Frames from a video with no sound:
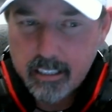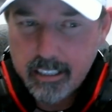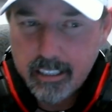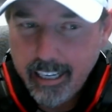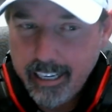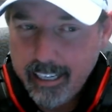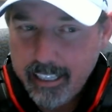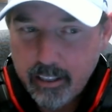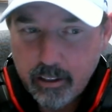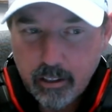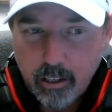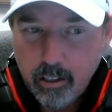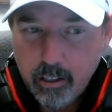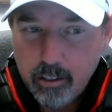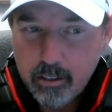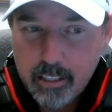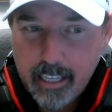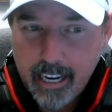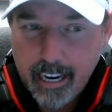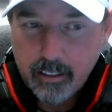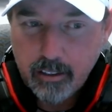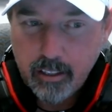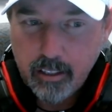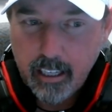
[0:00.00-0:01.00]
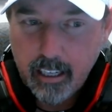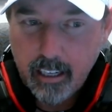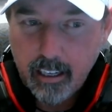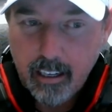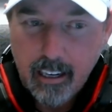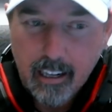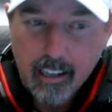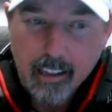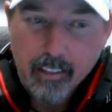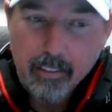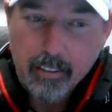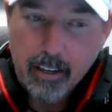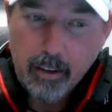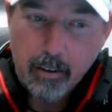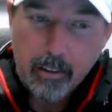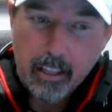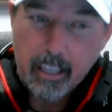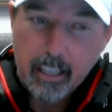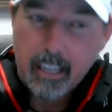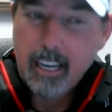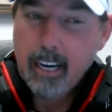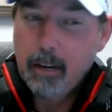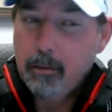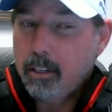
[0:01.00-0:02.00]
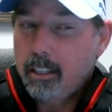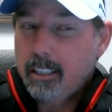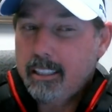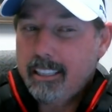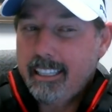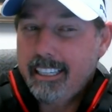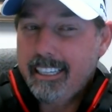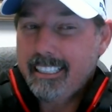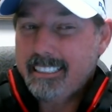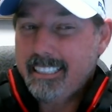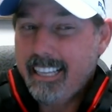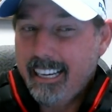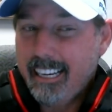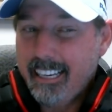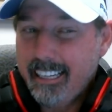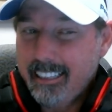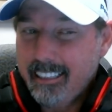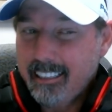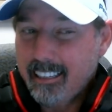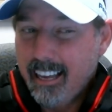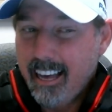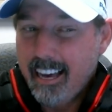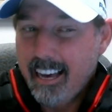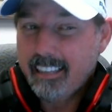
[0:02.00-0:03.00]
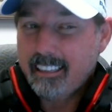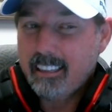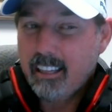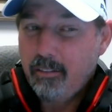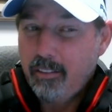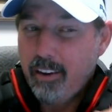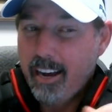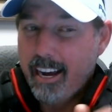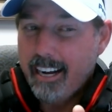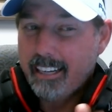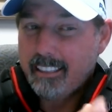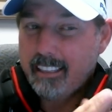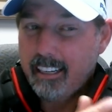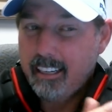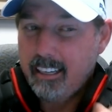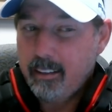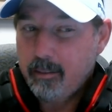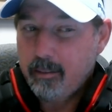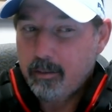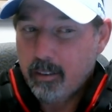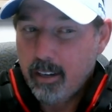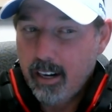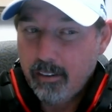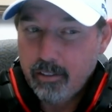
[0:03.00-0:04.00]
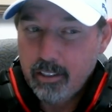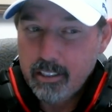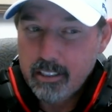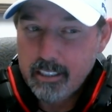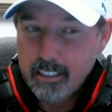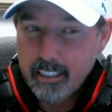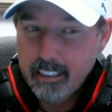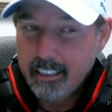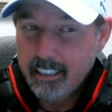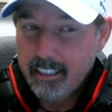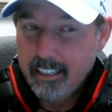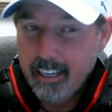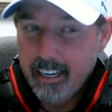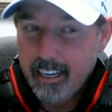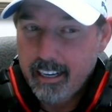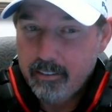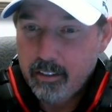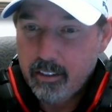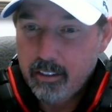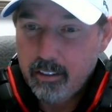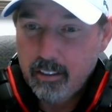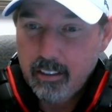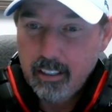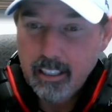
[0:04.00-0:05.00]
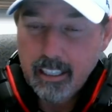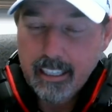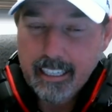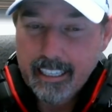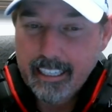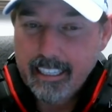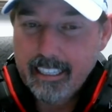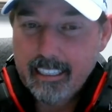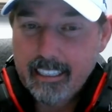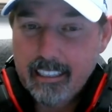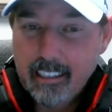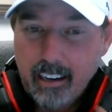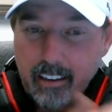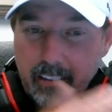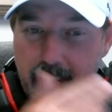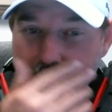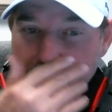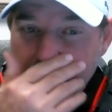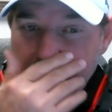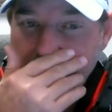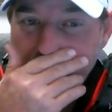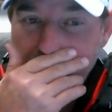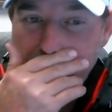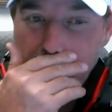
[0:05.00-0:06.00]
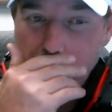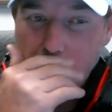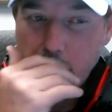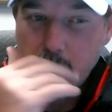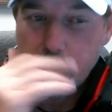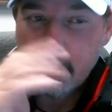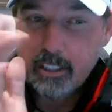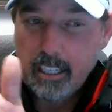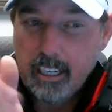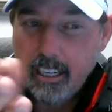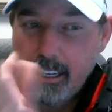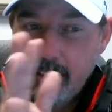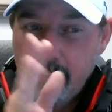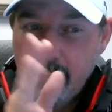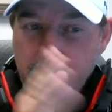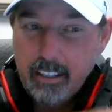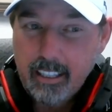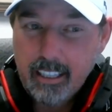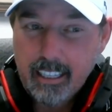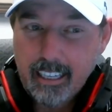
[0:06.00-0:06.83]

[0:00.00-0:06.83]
that he throws out there. There were a couple of things I didn't like. The fact that him referencing the devil and all that other cool stuff.